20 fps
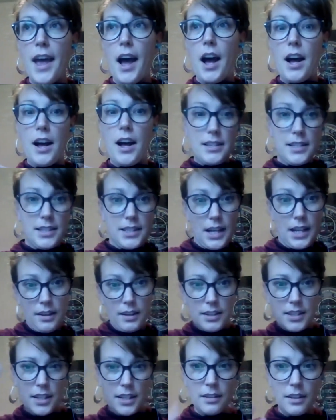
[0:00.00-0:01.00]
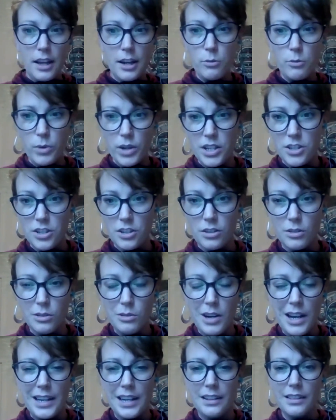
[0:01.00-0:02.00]
a skeleton like we
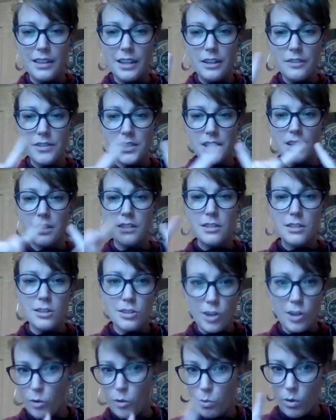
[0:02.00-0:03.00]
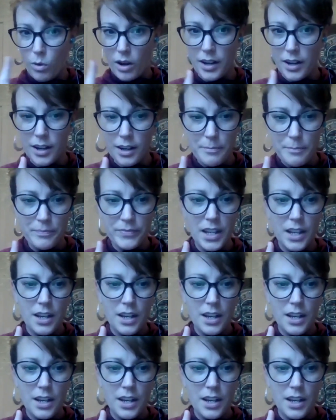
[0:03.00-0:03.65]
do, and it lives in salt water.